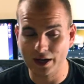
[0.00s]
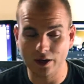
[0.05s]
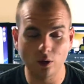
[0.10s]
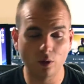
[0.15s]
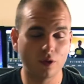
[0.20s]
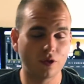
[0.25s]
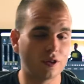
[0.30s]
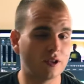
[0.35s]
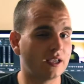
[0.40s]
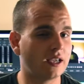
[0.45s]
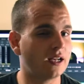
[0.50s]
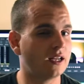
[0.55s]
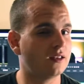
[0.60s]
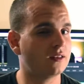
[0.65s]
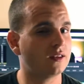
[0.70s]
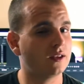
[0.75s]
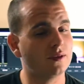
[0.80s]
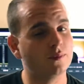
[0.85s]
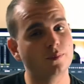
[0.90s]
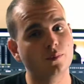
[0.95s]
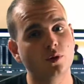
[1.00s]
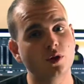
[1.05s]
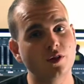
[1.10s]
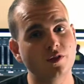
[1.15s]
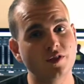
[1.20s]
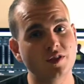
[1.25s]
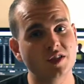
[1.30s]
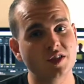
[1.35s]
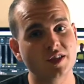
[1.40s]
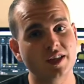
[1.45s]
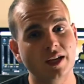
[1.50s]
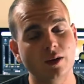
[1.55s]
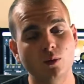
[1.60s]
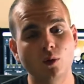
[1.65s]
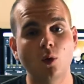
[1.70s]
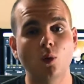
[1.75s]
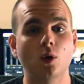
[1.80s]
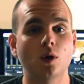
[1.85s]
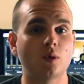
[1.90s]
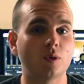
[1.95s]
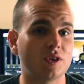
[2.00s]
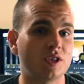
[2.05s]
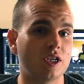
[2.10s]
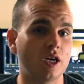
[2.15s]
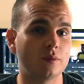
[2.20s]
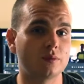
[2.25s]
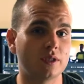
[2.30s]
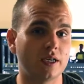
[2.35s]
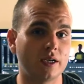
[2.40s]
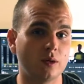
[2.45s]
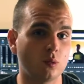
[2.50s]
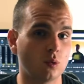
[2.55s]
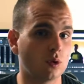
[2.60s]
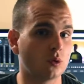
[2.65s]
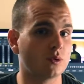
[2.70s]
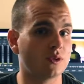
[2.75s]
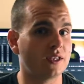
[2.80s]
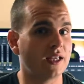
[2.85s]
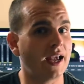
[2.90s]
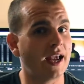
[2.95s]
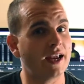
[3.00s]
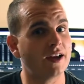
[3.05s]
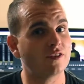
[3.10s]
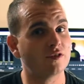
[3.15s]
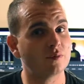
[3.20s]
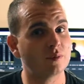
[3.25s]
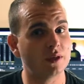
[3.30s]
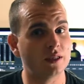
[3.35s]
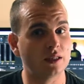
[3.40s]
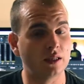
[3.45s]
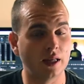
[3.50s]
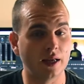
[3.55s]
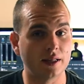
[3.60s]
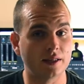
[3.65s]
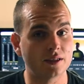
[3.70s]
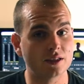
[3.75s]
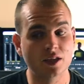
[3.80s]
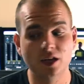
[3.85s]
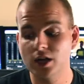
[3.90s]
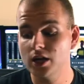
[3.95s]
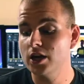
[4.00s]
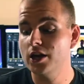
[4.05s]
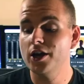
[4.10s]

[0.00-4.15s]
I don't think anything previous to that will work with the update and work with the AF-P lens.